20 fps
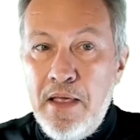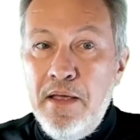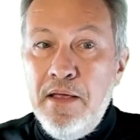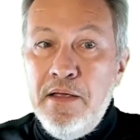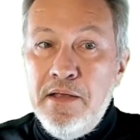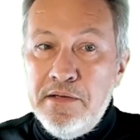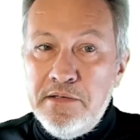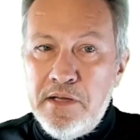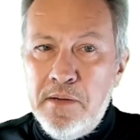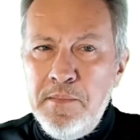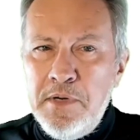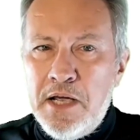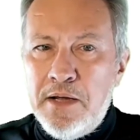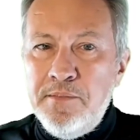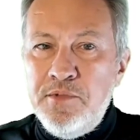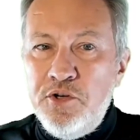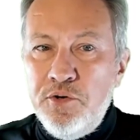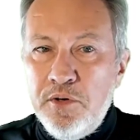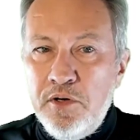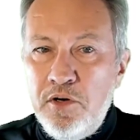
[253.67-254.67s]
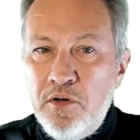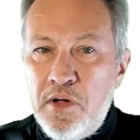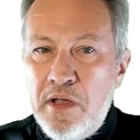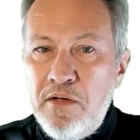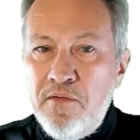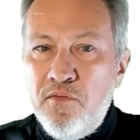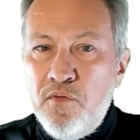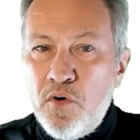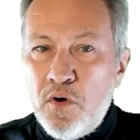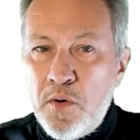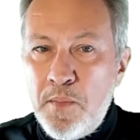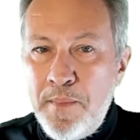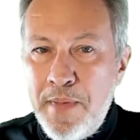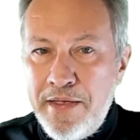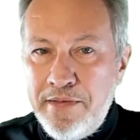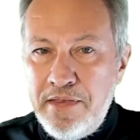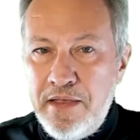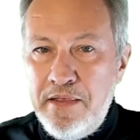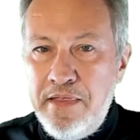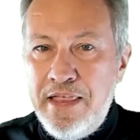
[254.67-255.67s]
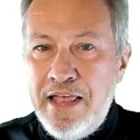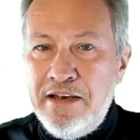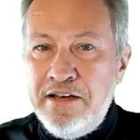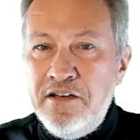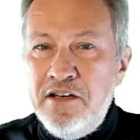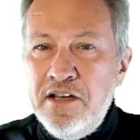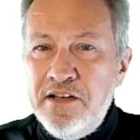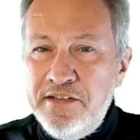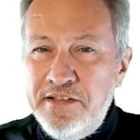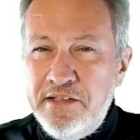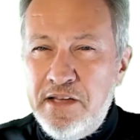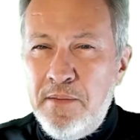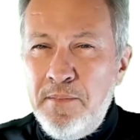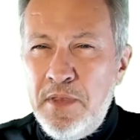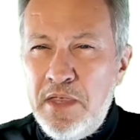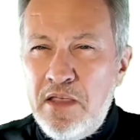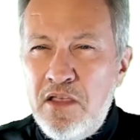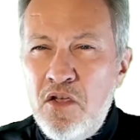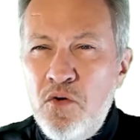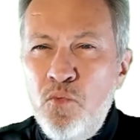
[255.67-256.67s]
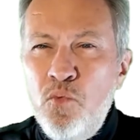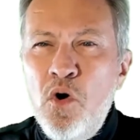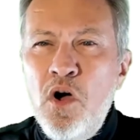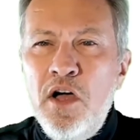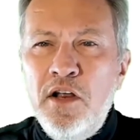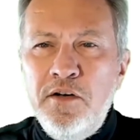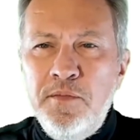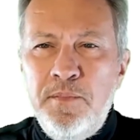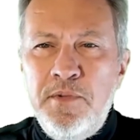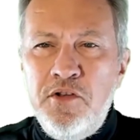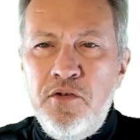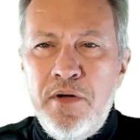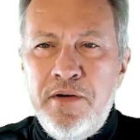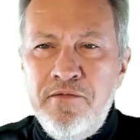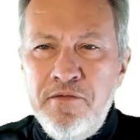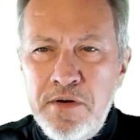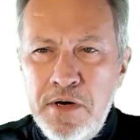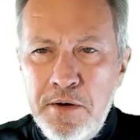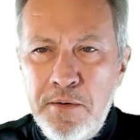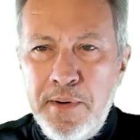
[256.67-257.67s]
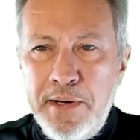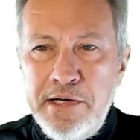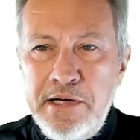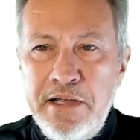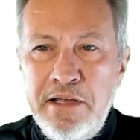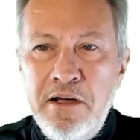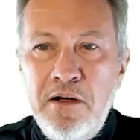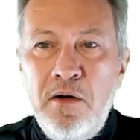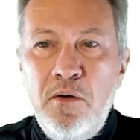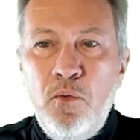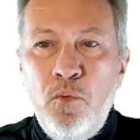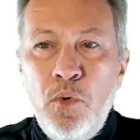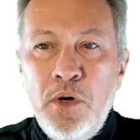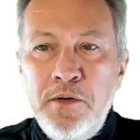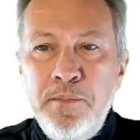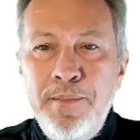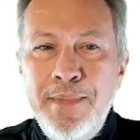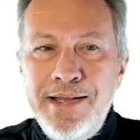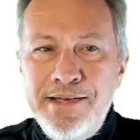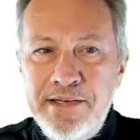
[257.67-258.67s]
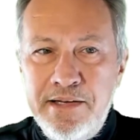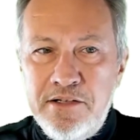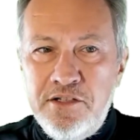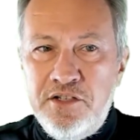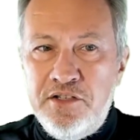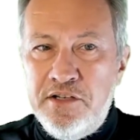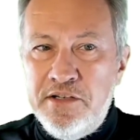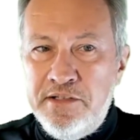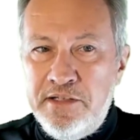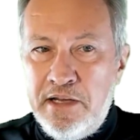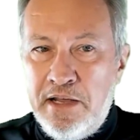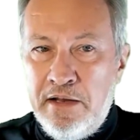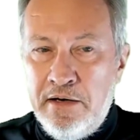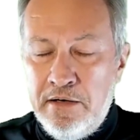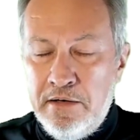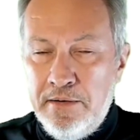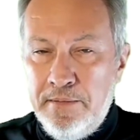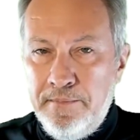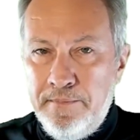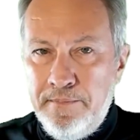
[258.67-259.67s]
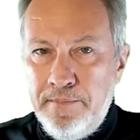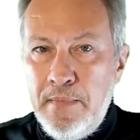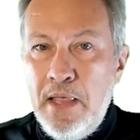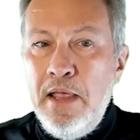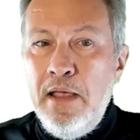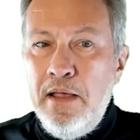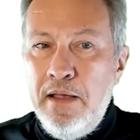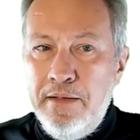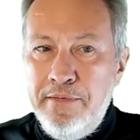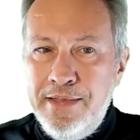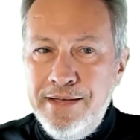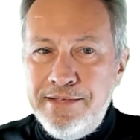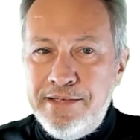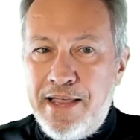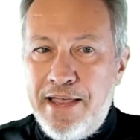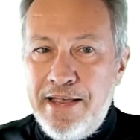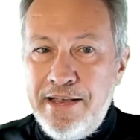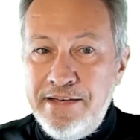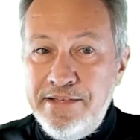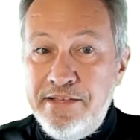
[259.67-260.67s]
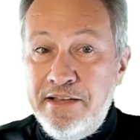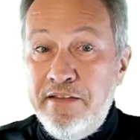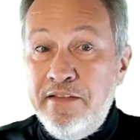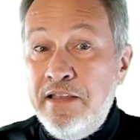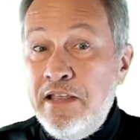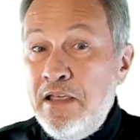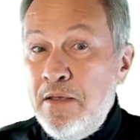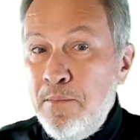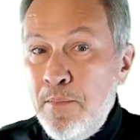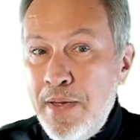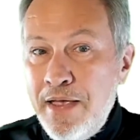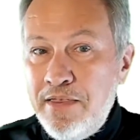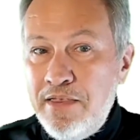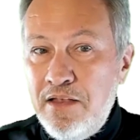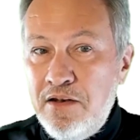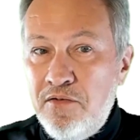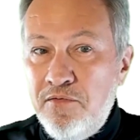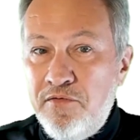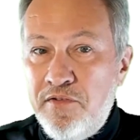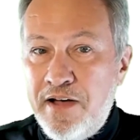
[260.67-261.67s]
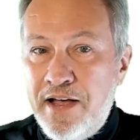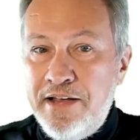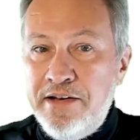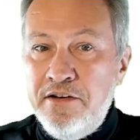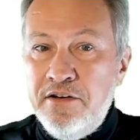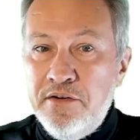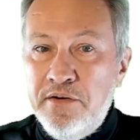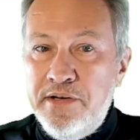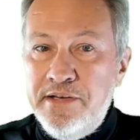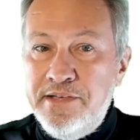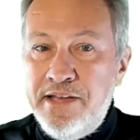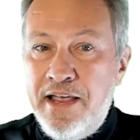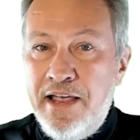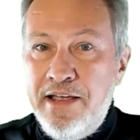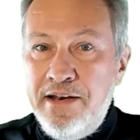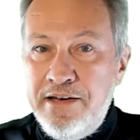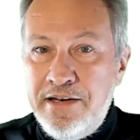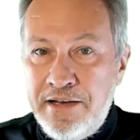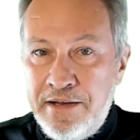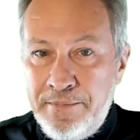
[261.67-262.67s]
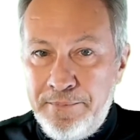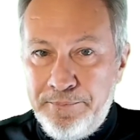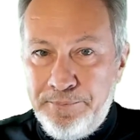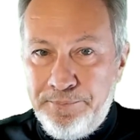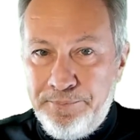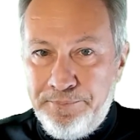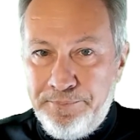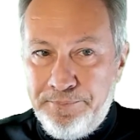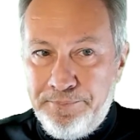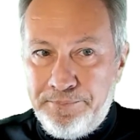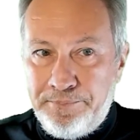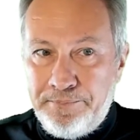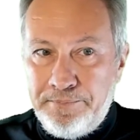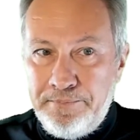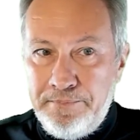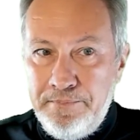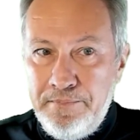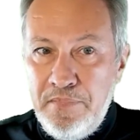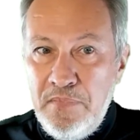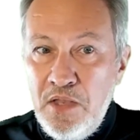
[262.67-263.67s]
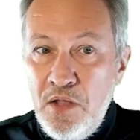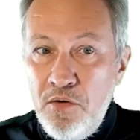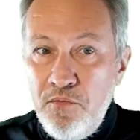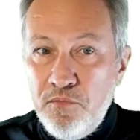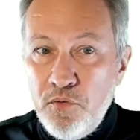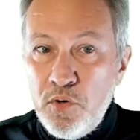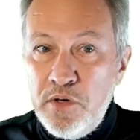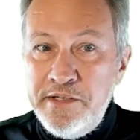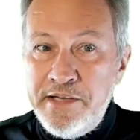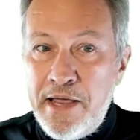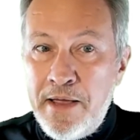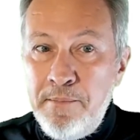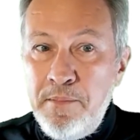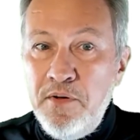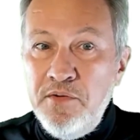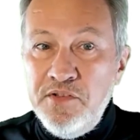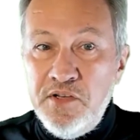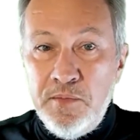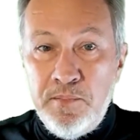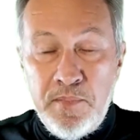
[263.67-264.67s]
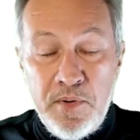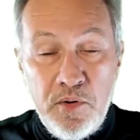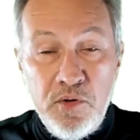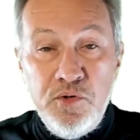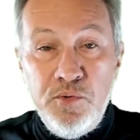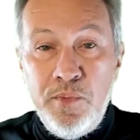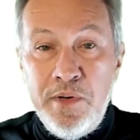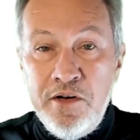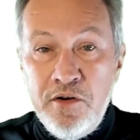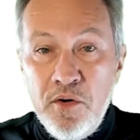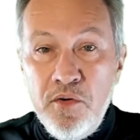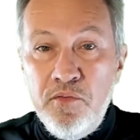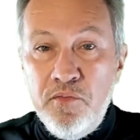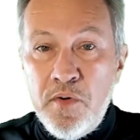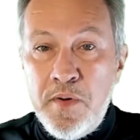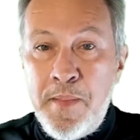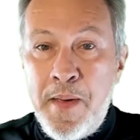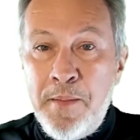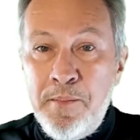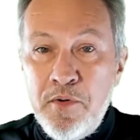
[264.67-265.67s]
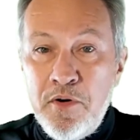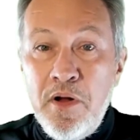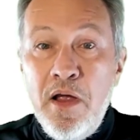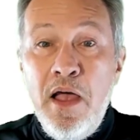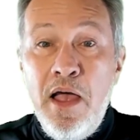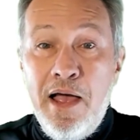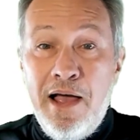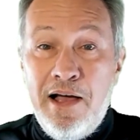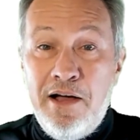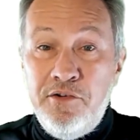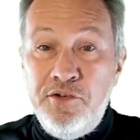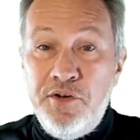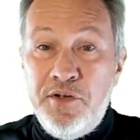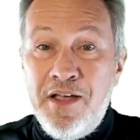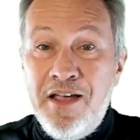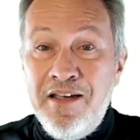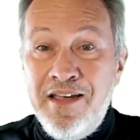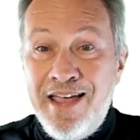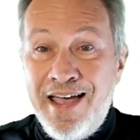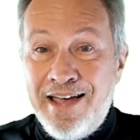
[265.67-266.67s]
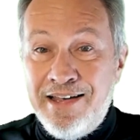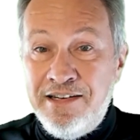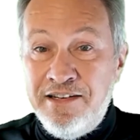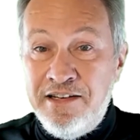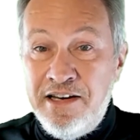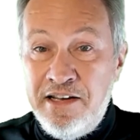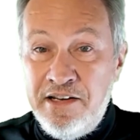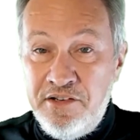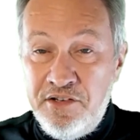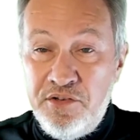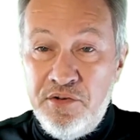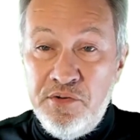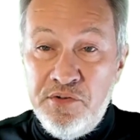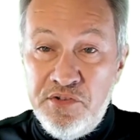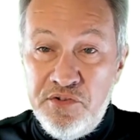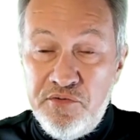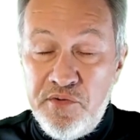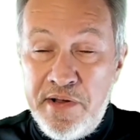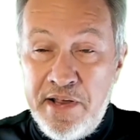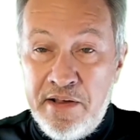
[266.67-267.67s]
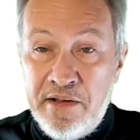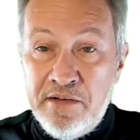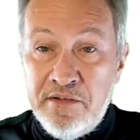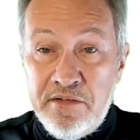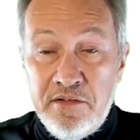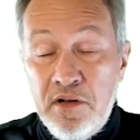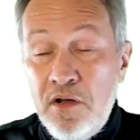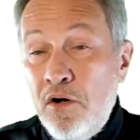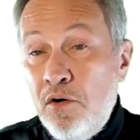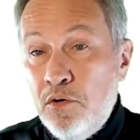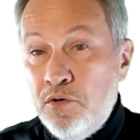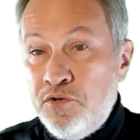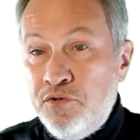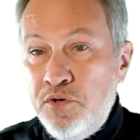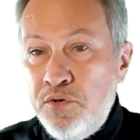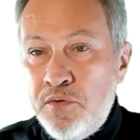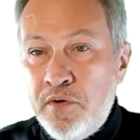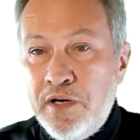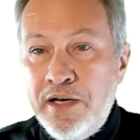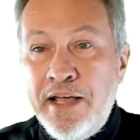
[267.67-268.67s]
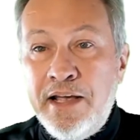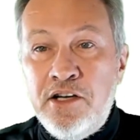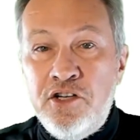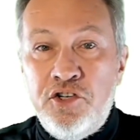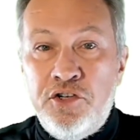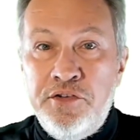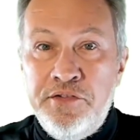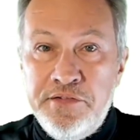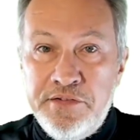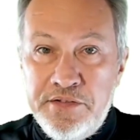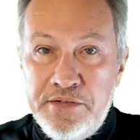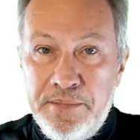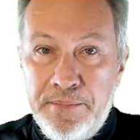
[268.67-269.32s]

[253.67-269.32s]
Sometimes you are looking for a method that does something you want, but you have no idea what message to send. In this case, the MethodFinder is handy. For example, suppose we don't remember how to concatenate 2 strings or 2 collections.